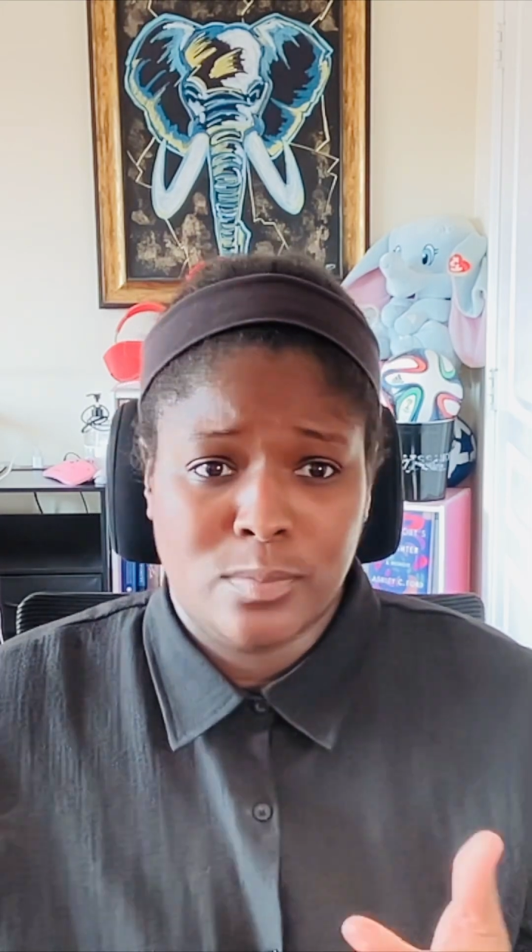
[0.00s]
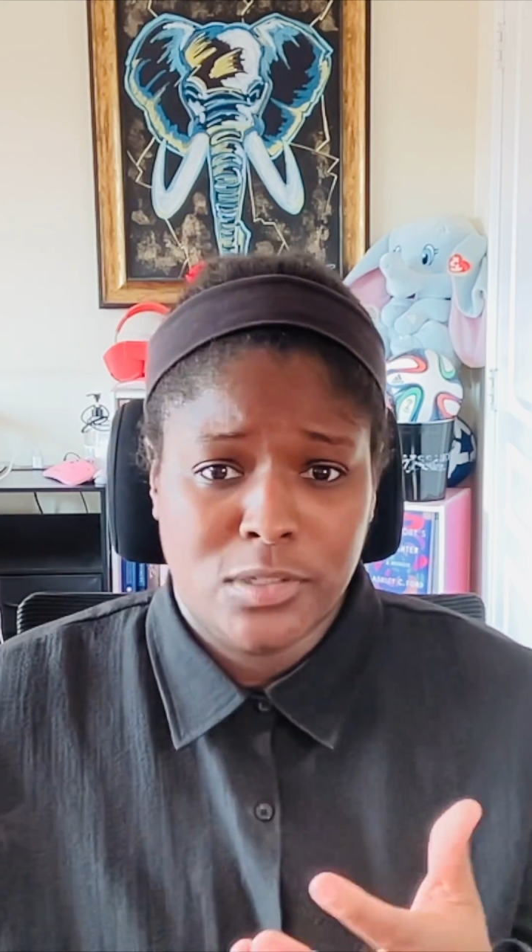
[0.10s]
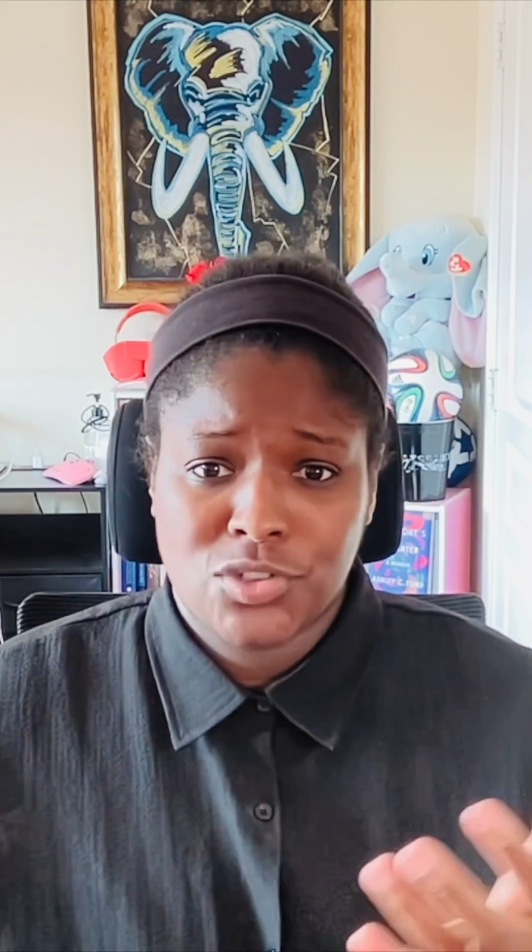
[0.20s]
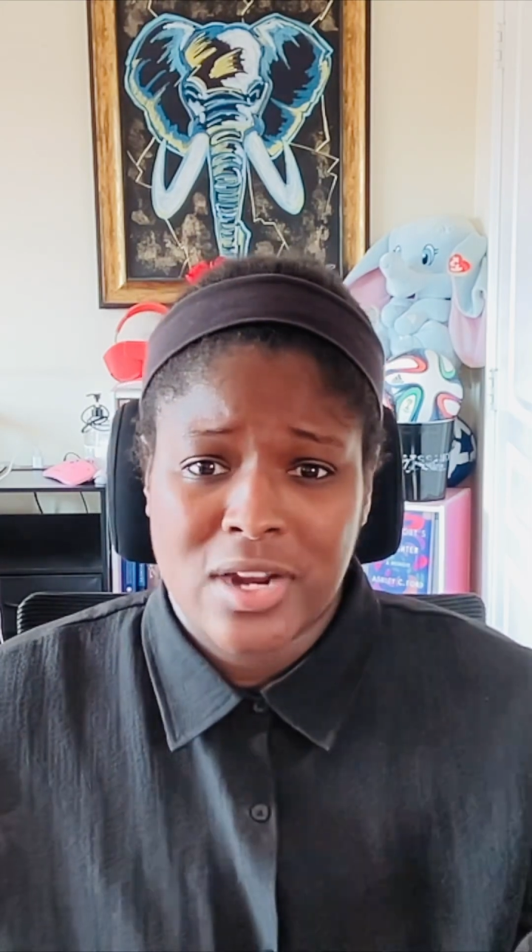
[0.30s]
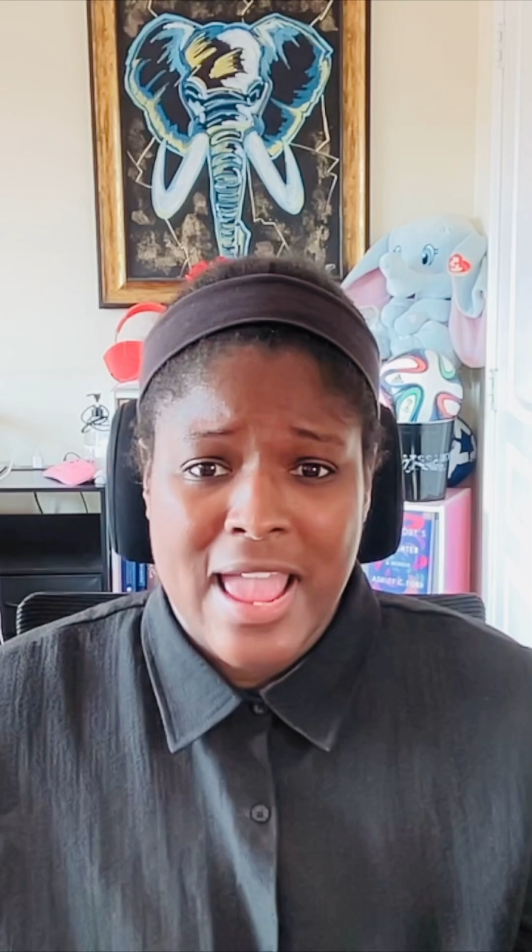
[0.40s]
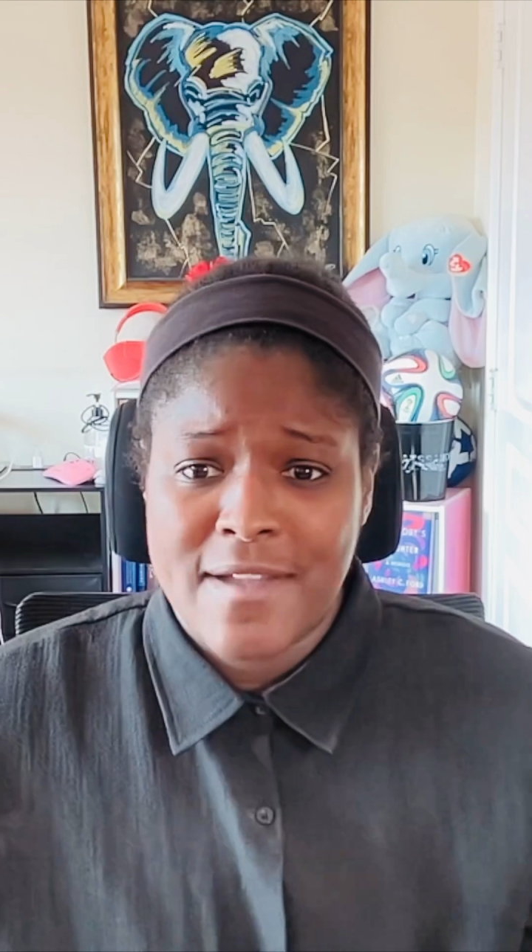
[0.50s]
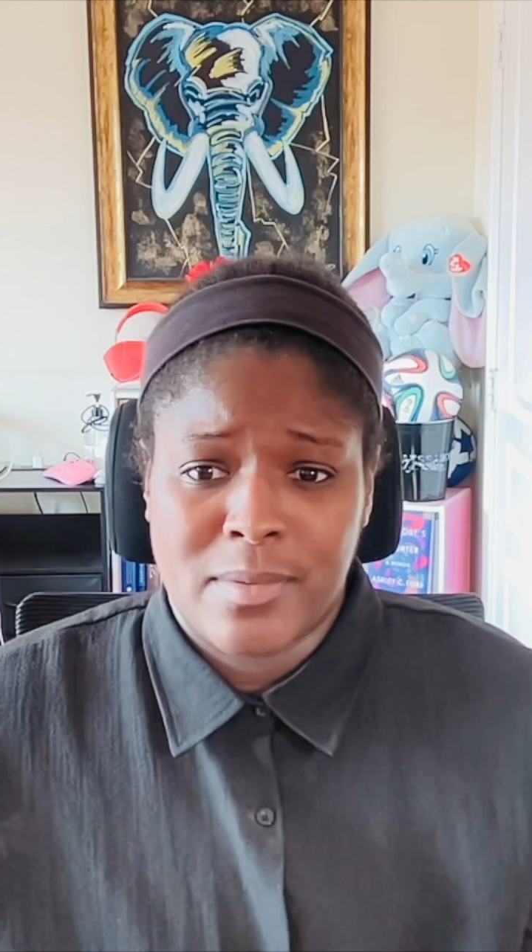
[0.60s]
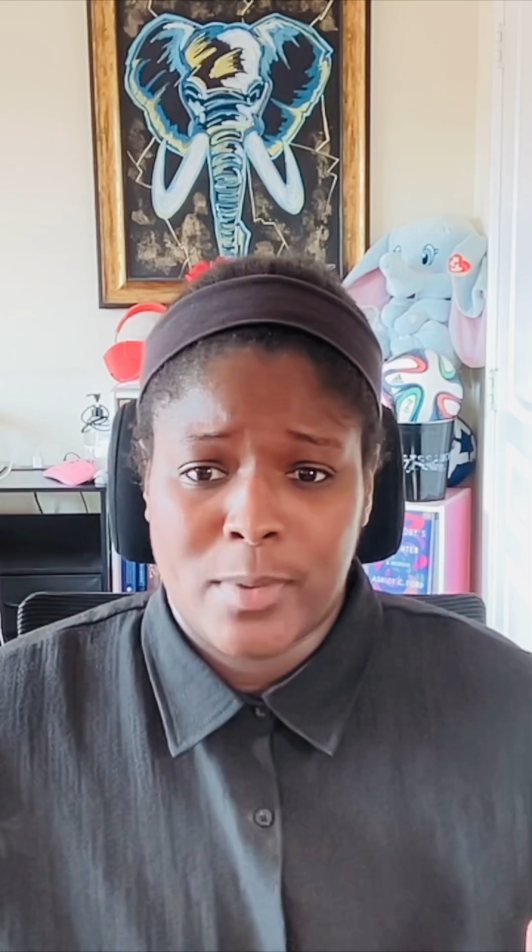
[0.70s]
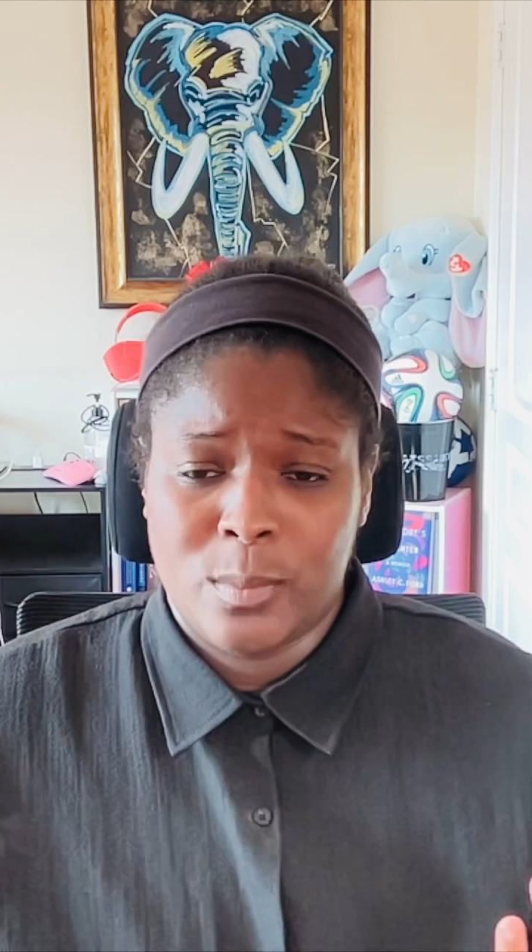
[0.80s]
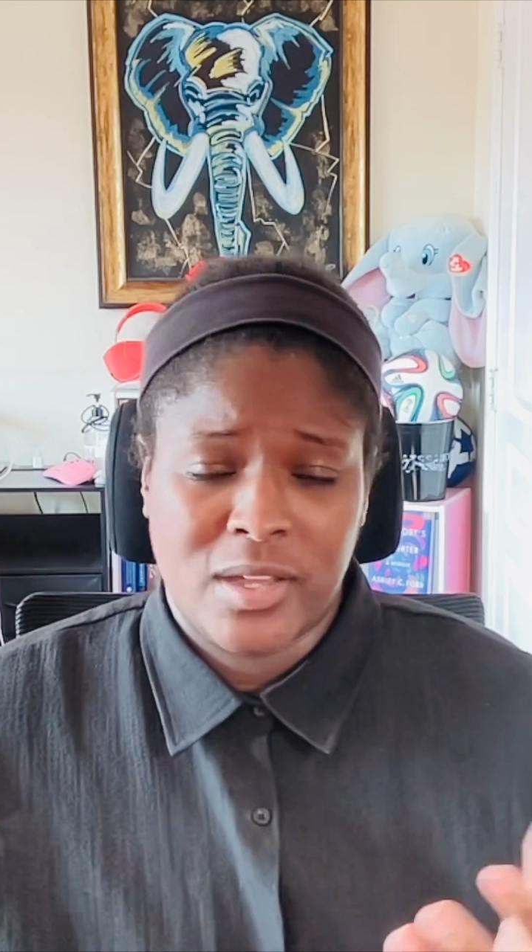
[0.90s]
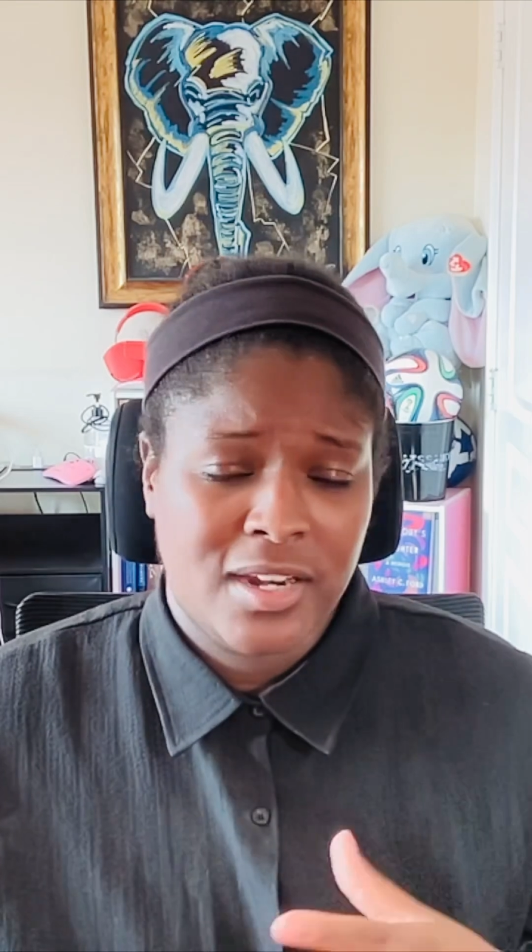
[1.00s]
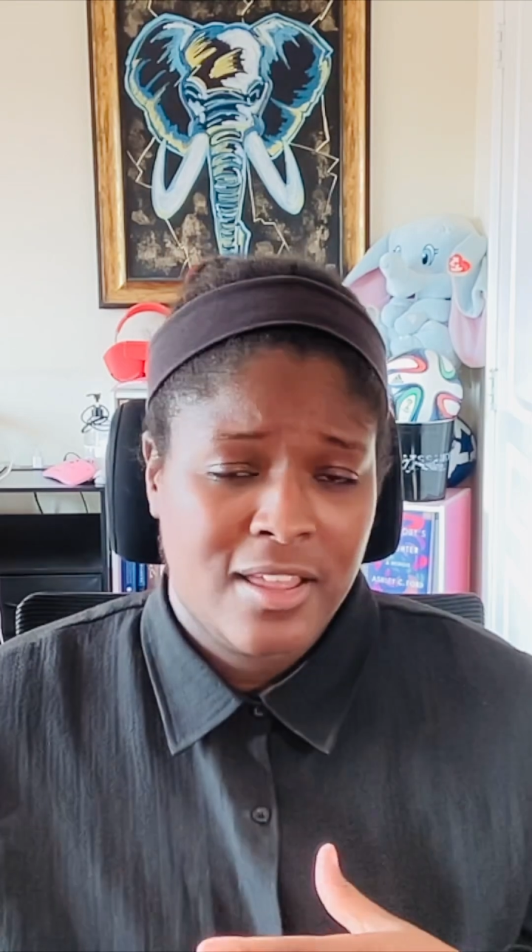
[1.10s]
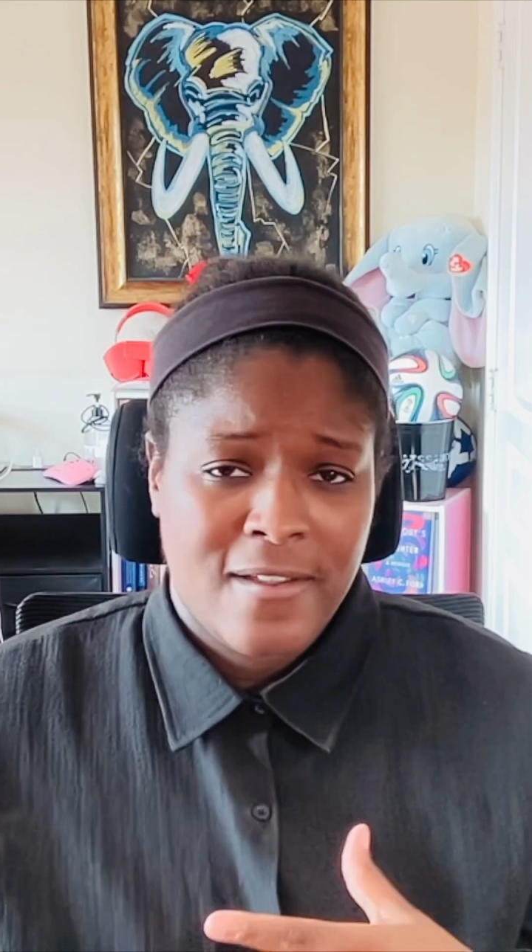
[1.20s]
Blue's trying to have a moment.